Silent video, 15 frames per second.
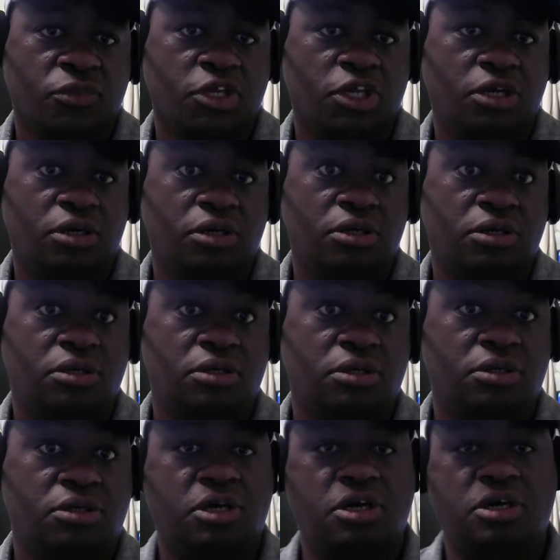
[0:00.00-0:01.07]

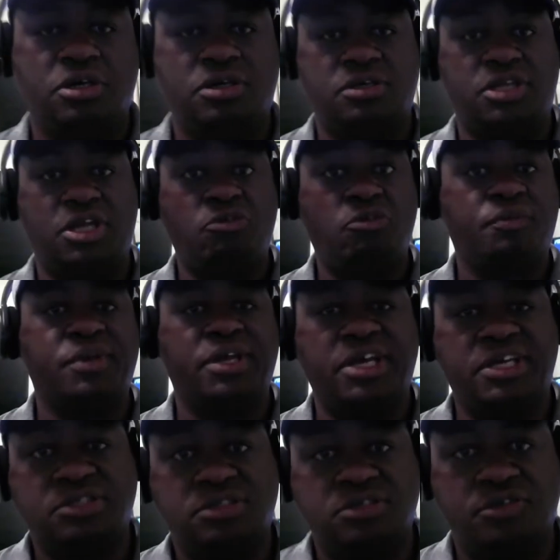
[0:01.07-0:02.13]
They whooped their
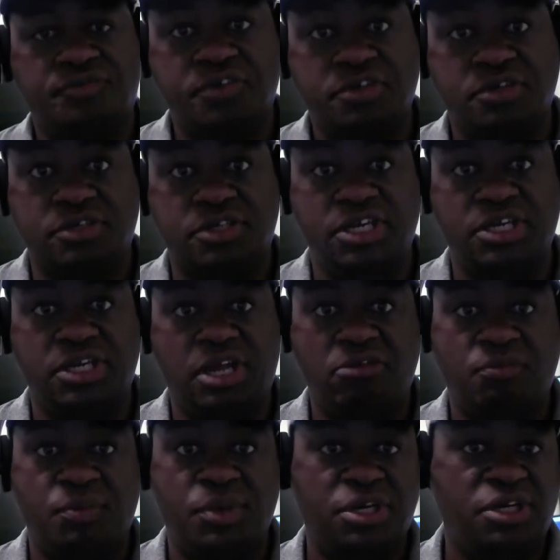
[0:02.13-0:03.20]
asses on the field today. They
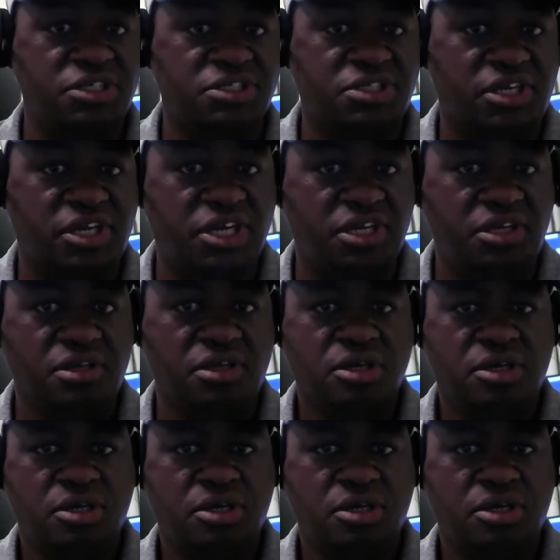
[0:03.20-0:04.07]
were better than us today.